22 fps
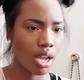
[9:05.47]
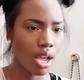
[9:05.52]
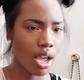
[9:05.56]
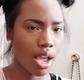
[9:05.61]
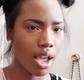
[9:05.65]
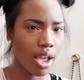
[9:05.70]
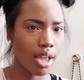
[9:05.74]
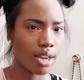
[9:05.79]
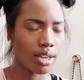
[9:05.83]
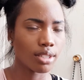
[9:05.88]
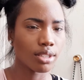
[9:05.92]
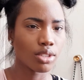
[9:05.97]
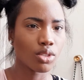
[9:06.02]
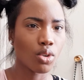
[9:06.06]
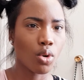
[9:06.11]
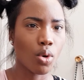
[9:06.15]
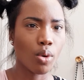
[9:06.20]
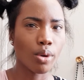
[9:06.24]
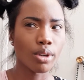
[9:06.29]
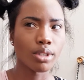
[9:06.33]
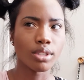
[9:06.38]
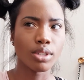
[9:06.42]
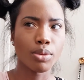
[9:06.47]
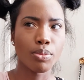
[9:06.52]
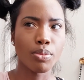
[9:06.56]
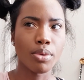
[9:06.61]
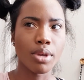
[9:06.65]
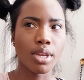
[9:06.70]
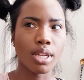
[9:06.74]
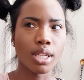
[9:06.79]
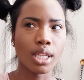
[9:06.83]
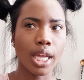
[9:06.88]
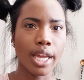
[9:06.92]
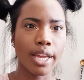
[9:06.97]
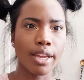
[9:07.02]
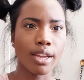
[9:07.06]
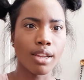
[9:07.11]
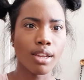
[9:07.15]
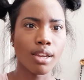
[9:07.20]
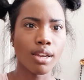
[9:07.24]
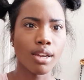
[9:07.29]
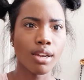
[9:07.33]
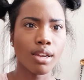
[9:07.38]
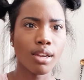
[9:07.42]
And it's going to be like
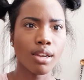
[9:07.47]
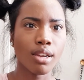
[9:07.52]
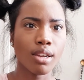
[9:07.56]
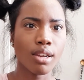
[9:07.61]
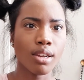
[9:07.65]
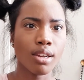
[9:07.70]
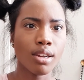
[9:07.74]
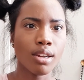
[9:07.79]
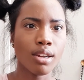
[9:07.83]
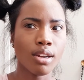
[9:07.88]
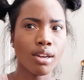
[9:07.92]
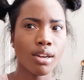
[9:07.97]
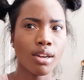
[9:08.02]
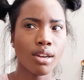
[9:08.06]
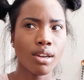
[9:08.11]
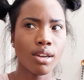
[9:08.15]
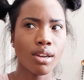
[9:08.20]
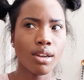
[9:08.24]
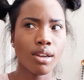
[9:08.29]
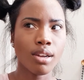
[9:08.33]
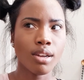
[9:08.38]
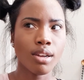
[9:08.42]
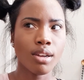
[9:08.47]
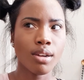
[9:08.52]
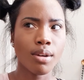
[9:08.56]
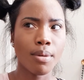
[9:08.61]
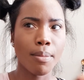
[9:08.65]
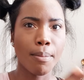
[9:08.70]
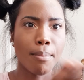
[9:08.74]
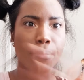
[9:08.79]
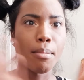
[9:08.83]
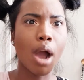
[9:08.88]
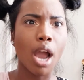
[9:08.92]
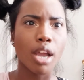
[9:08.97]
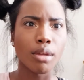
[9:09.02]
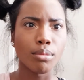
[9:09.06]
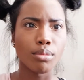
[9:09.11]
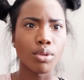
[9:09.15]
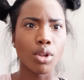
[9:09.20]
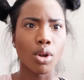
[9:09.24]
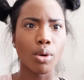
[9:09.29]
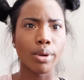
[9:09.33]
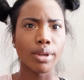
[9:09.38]
mind blowing.